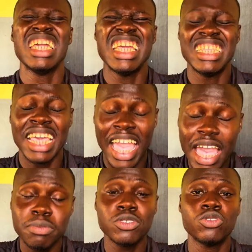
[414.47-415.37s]
it
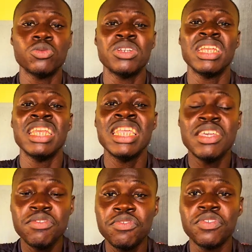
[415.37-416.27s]
helps to
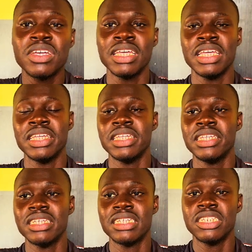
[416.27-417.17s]
relieve
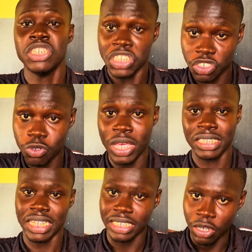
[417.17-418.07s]
the
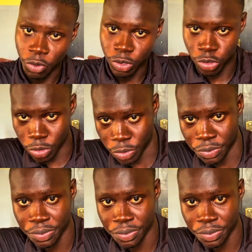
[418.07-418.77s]
stress that they are going through.